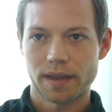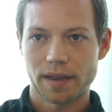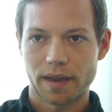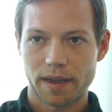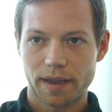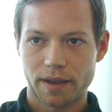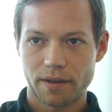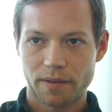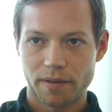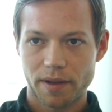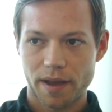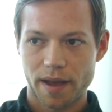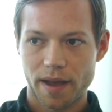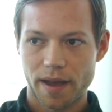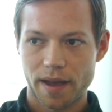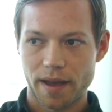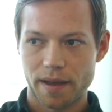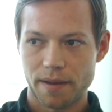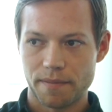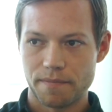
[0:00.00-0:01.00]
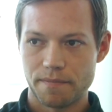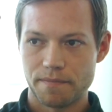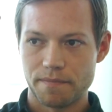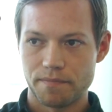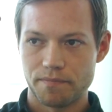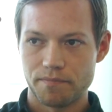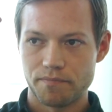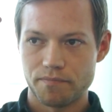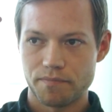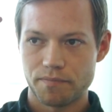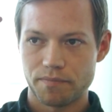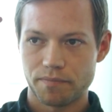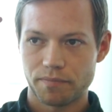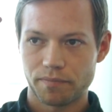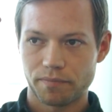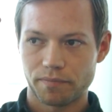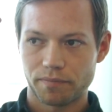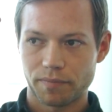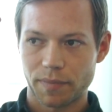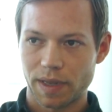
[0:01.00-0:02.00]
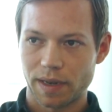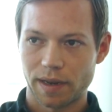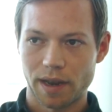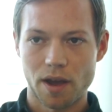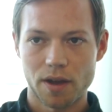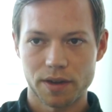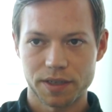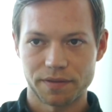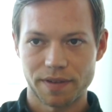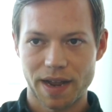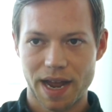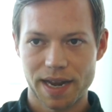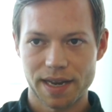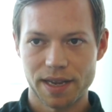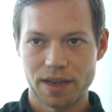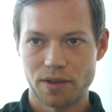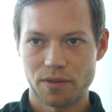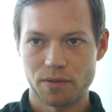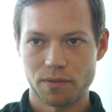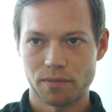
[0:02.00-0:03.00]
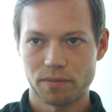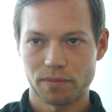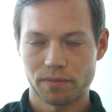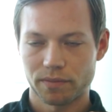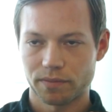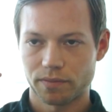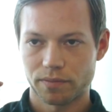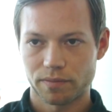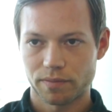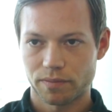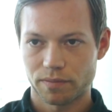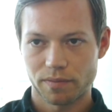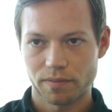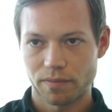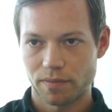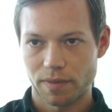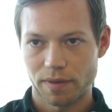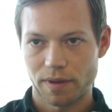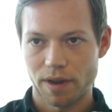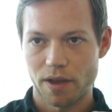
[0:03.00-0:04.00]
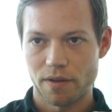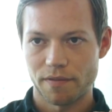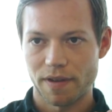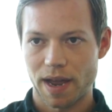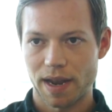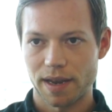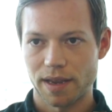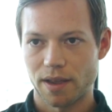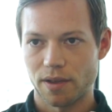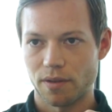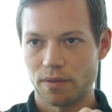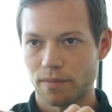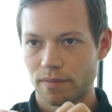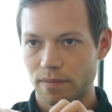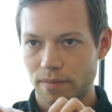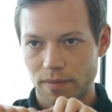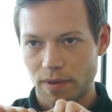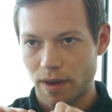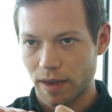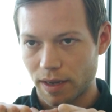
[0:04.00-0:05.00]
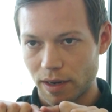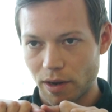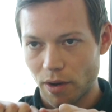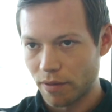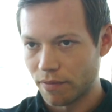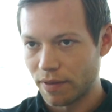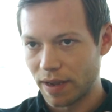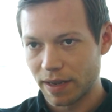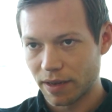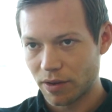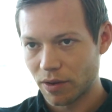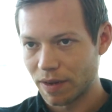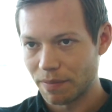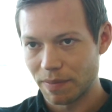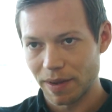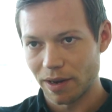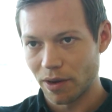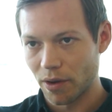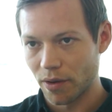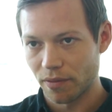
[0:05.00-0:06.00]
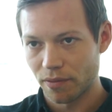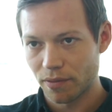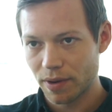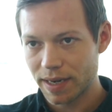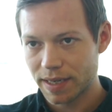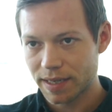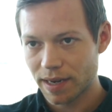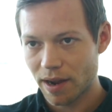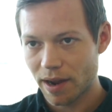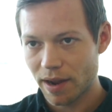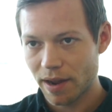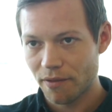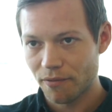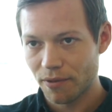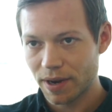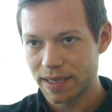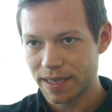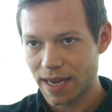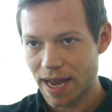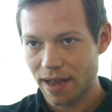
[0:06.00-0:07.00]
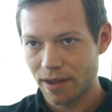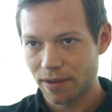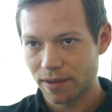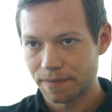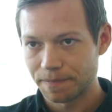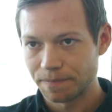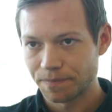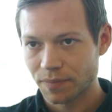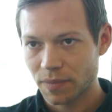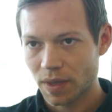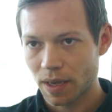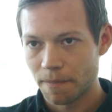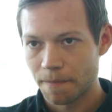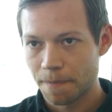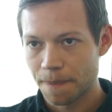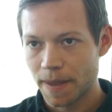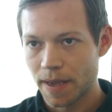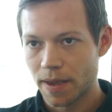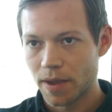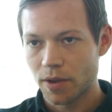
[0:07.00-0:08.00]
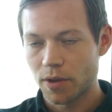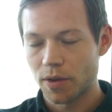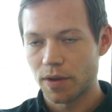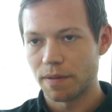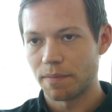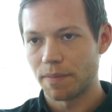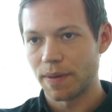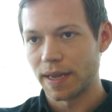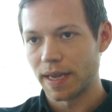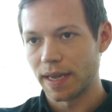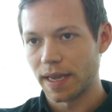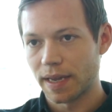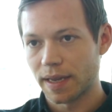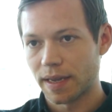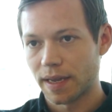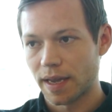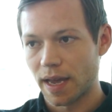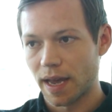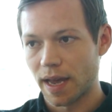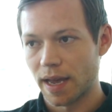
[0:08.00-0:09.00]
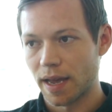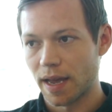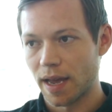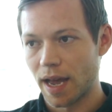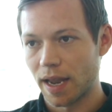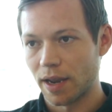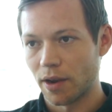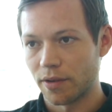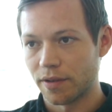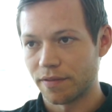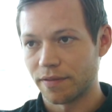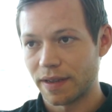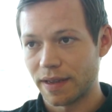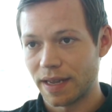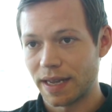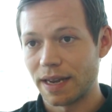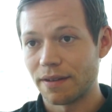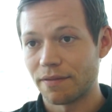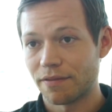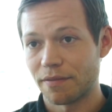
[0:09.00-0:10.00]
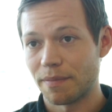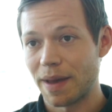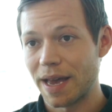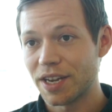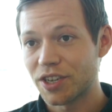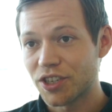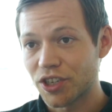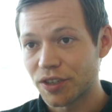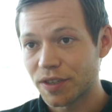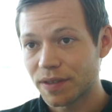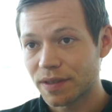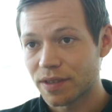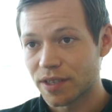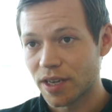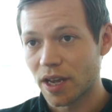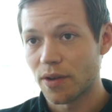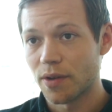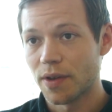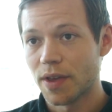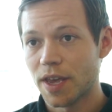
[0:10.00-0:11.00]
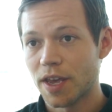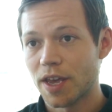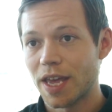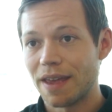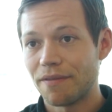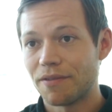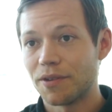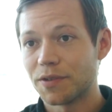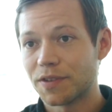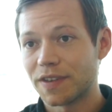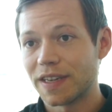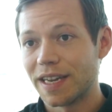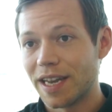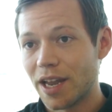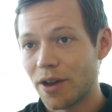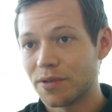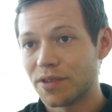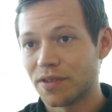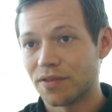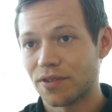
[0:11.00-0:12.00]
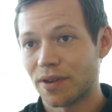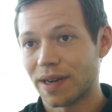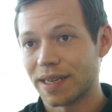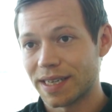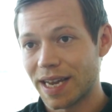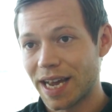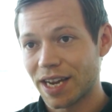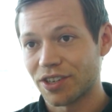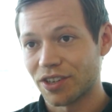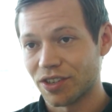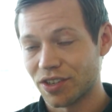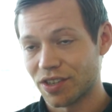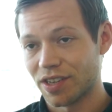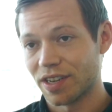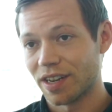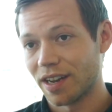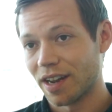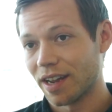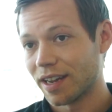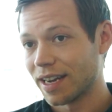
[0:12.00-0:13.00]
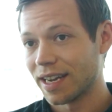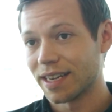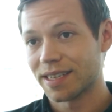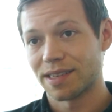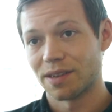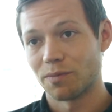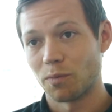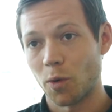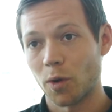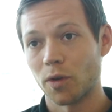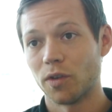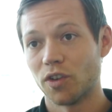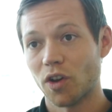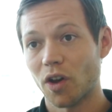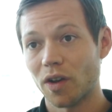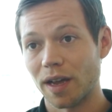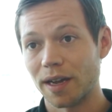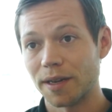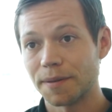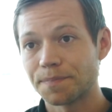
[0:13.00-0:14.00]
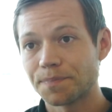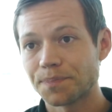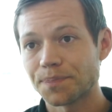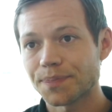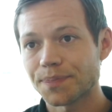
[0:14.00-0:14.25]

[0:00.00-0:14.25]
like um, large value, low value, like a lot of, it, could it be a lot of retail, retail? Could it be uh, a lot of information? So if you see loads of transactions that are like less than $1,